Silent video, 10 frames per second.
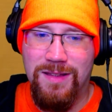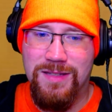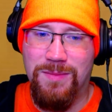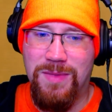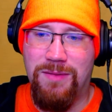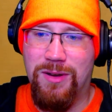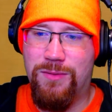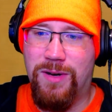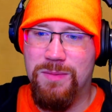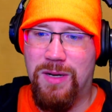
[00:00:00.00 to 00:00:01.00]
Something that
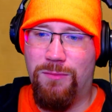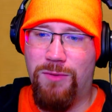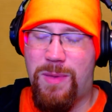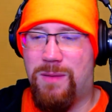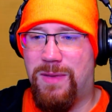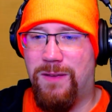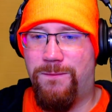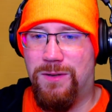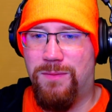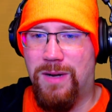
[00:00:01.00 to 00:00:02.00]
requires me to whip out my
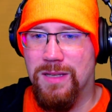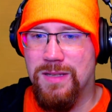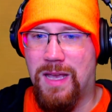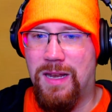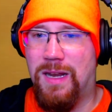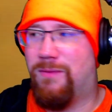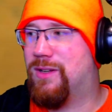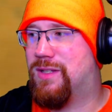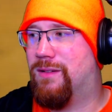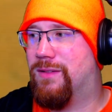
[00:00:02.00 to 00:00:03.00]
phone when I sign in
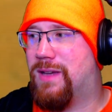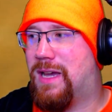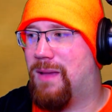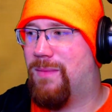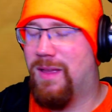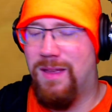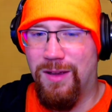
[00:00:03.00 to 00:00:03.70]
every single time.